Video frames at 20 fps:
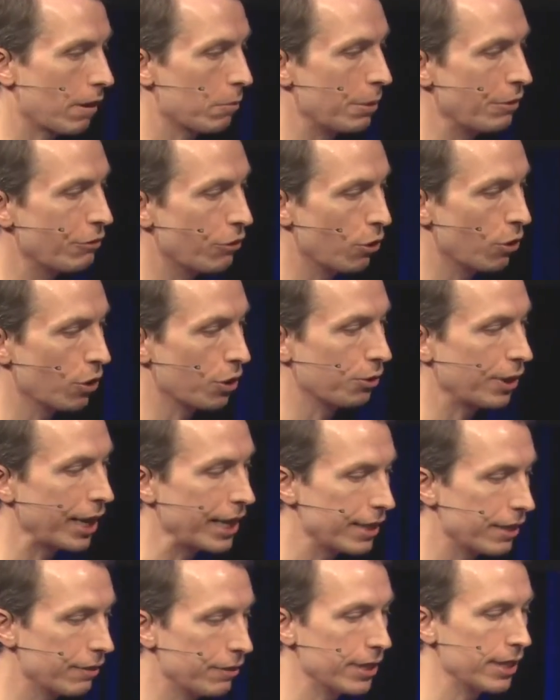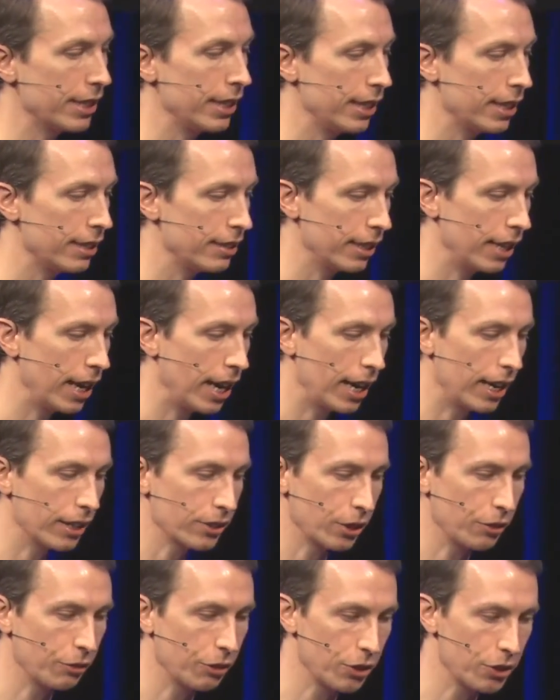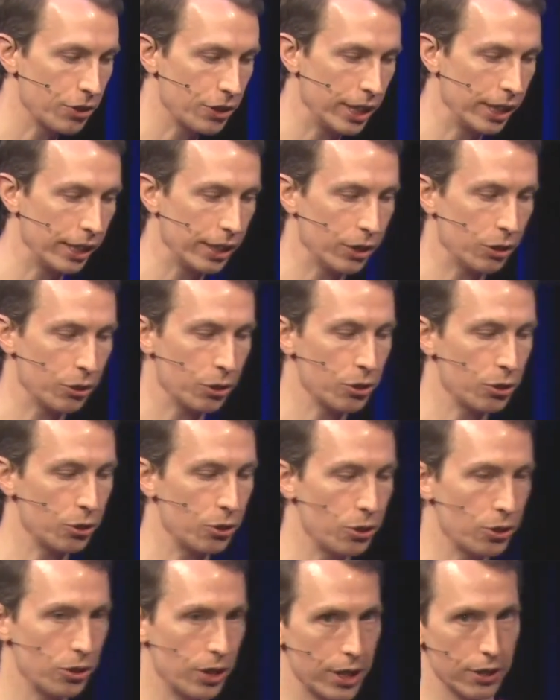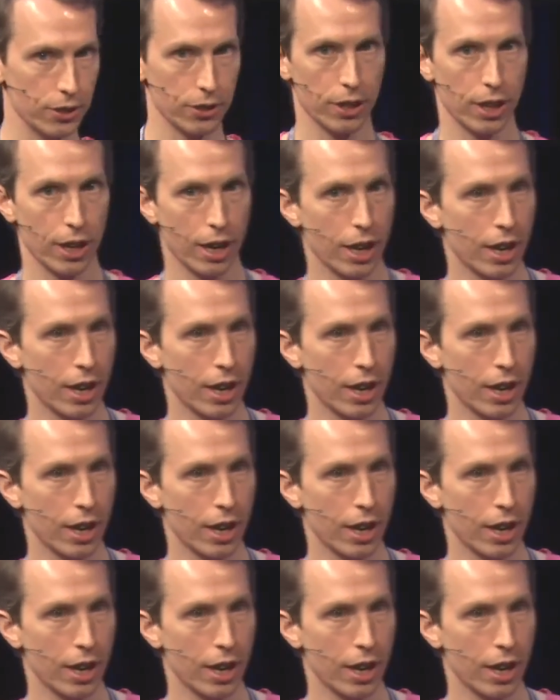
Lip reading: Before creativity is the art of concealing your sources.